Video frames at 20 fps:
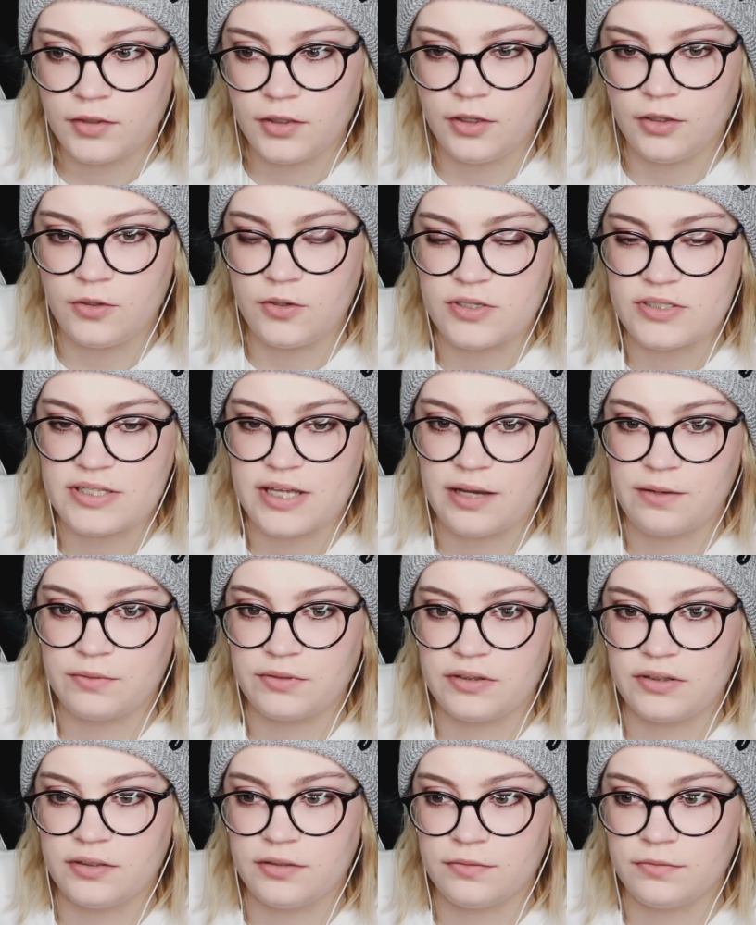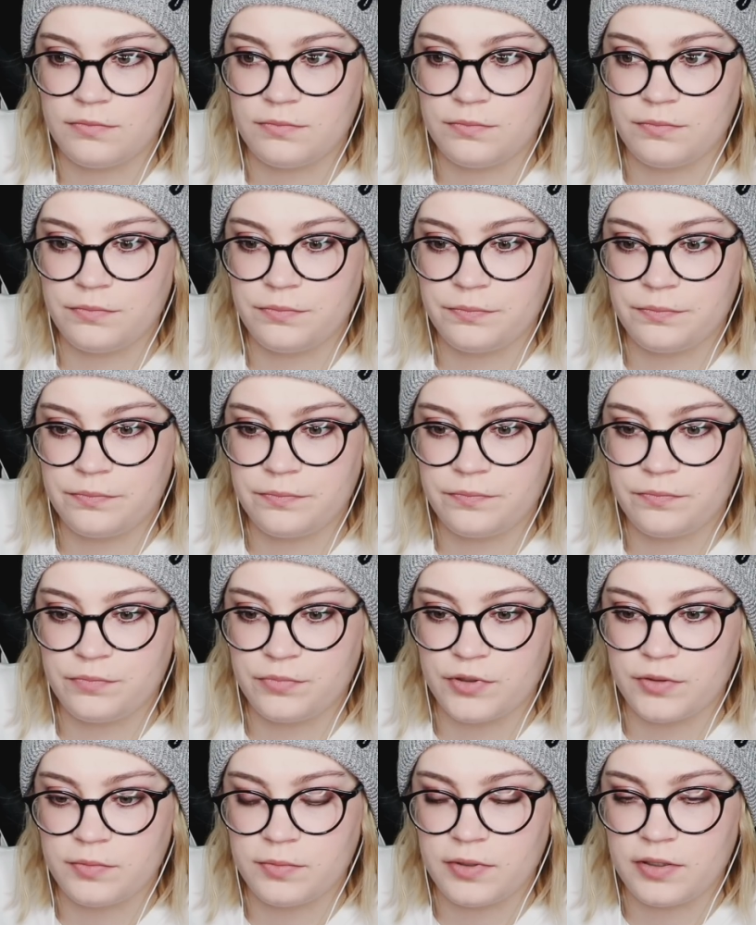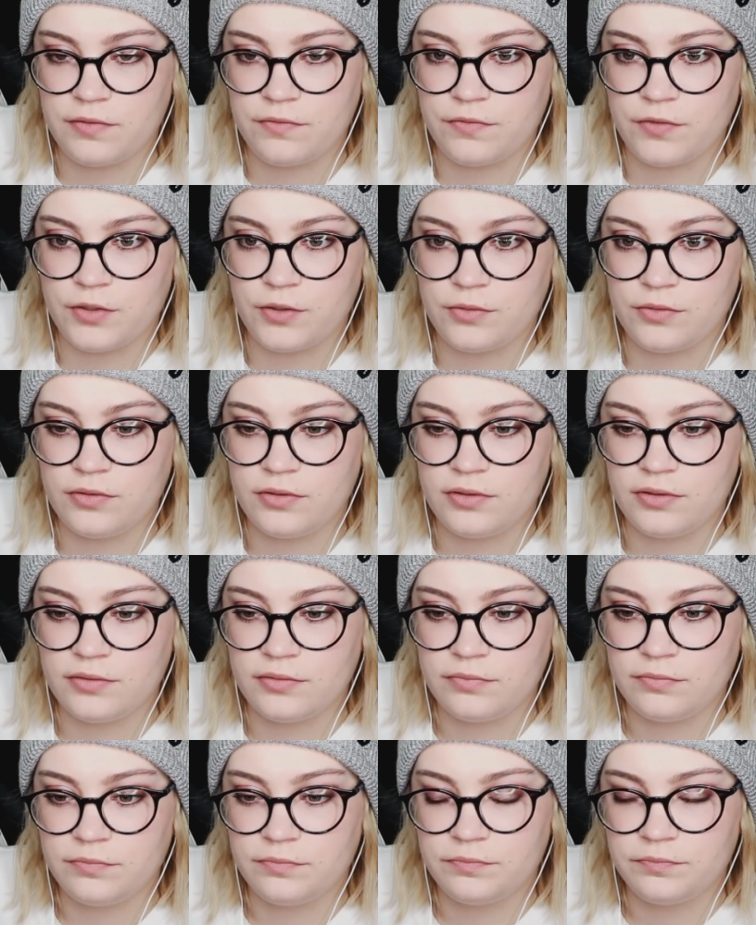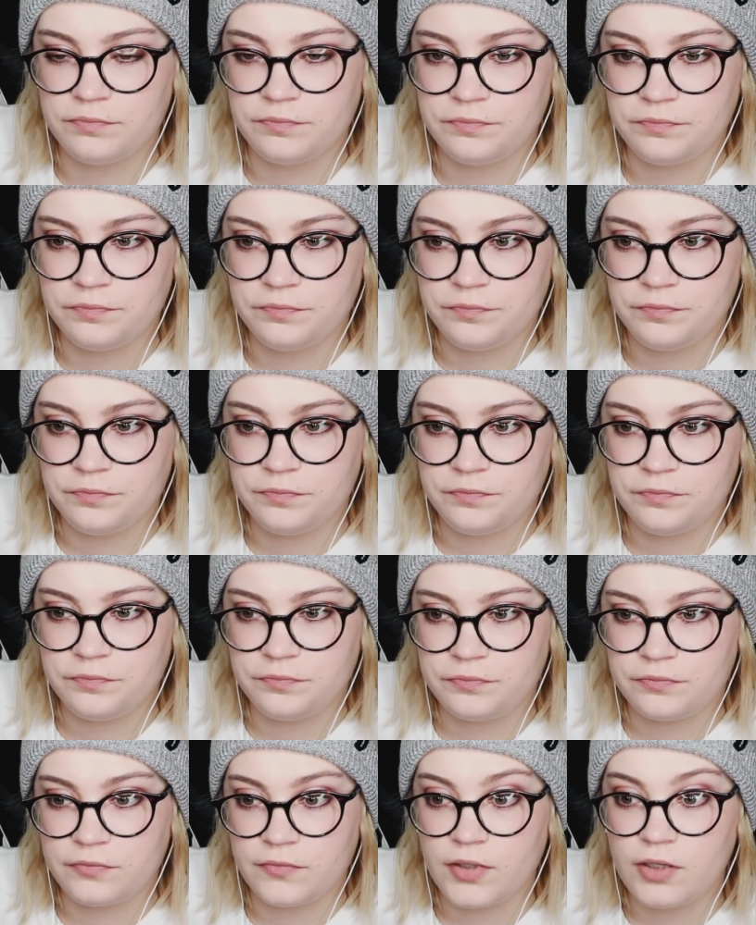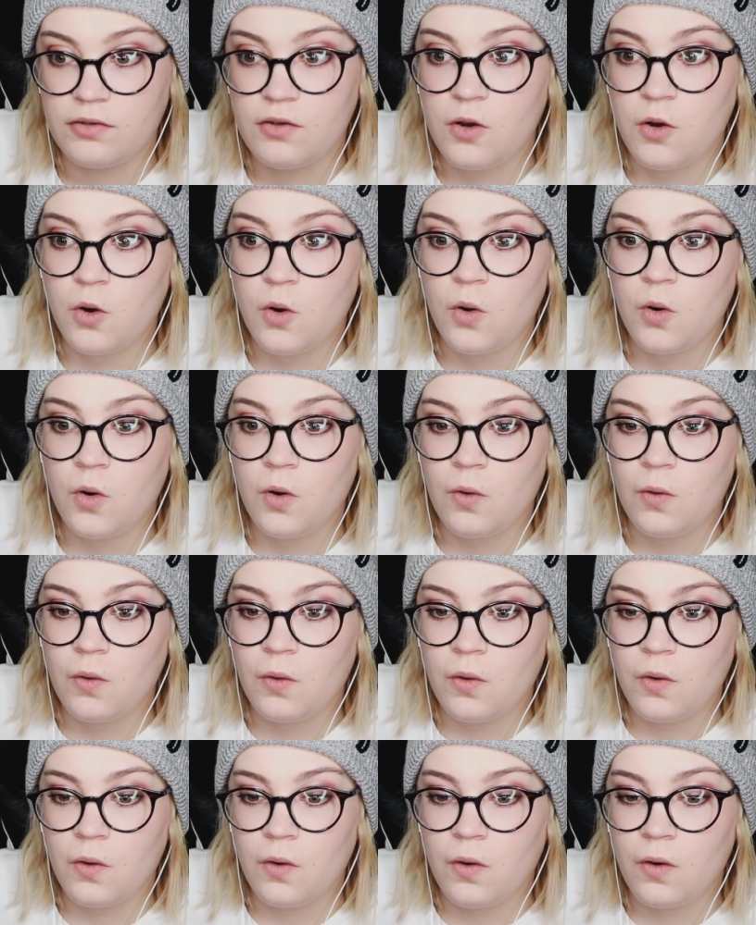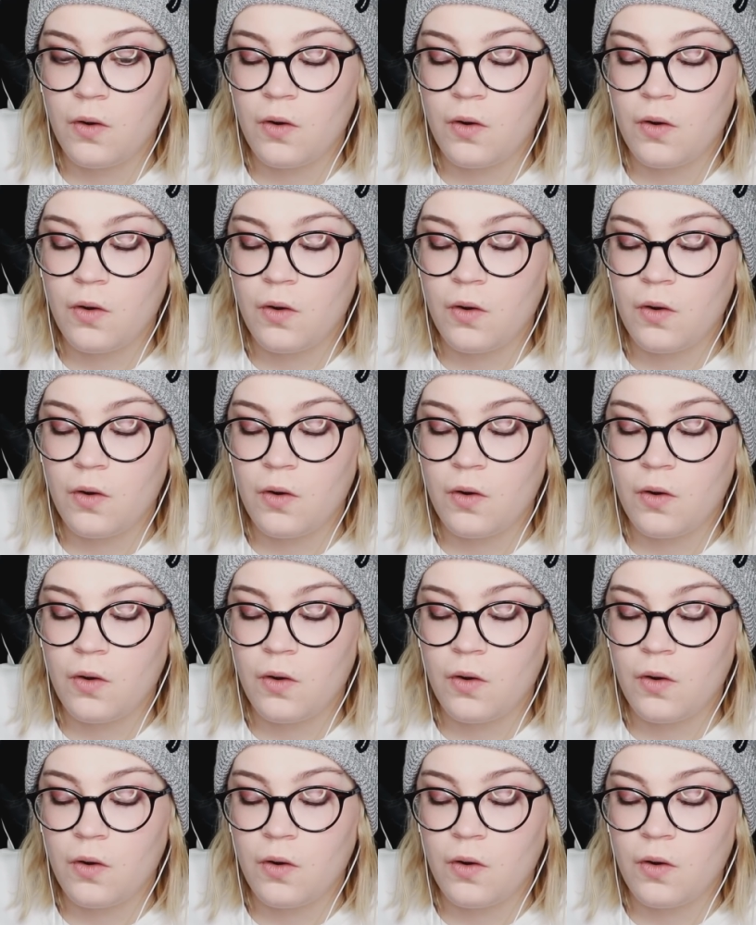Then oh, is that with the you made yesterday prepaid phone? From your home to Charles in prison.